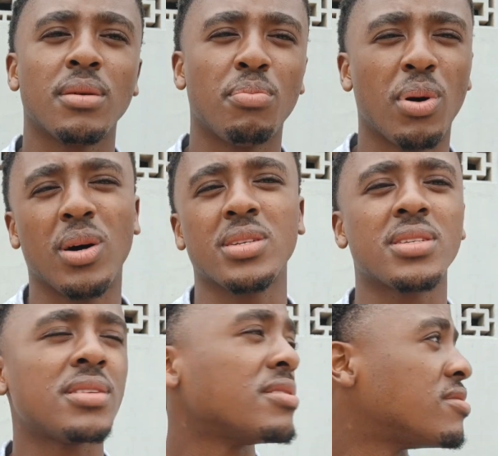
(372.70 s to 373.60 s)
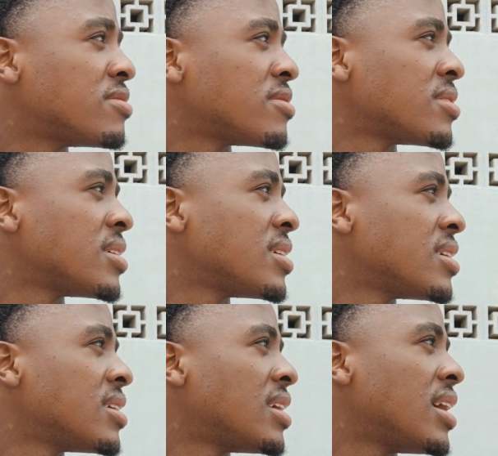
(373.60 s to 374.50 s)
positive
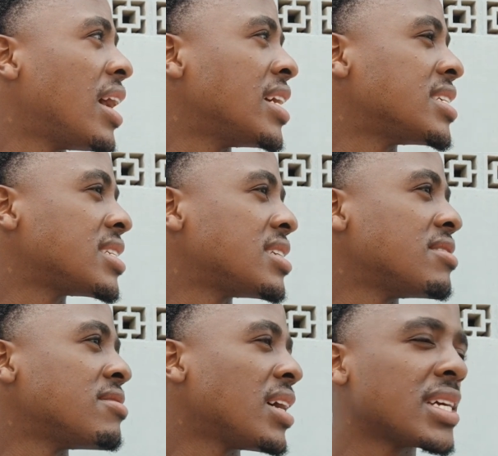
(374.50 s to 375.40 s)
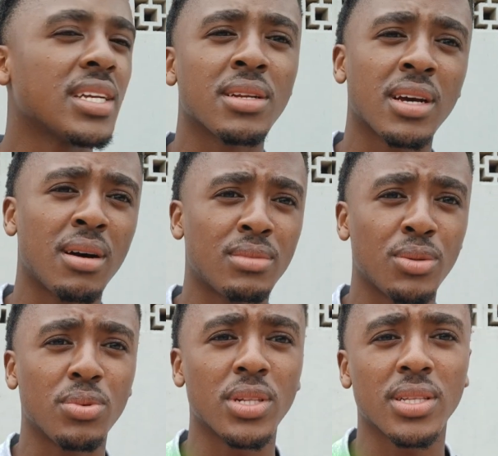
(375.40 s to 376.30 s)
adjective I can come up
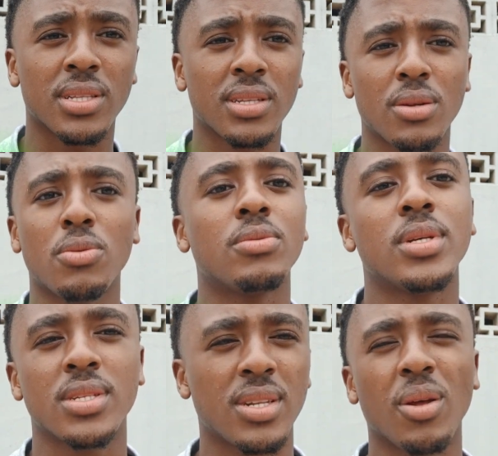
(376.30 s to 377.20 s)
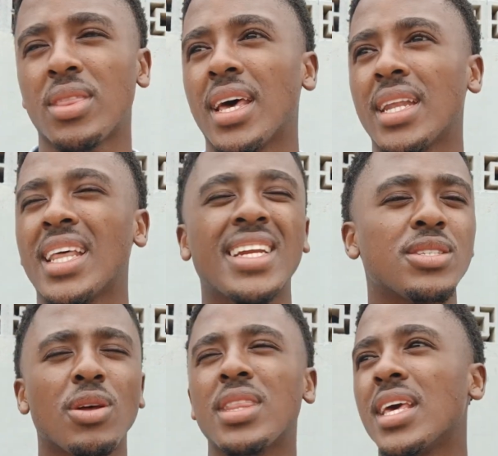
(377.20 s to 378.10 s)
with. No, it's not that. That is
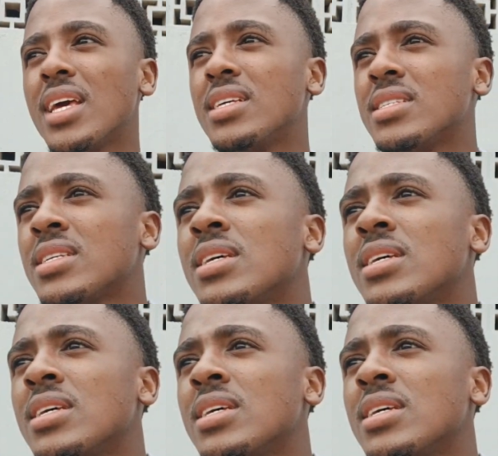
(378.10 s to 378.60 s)
not the case.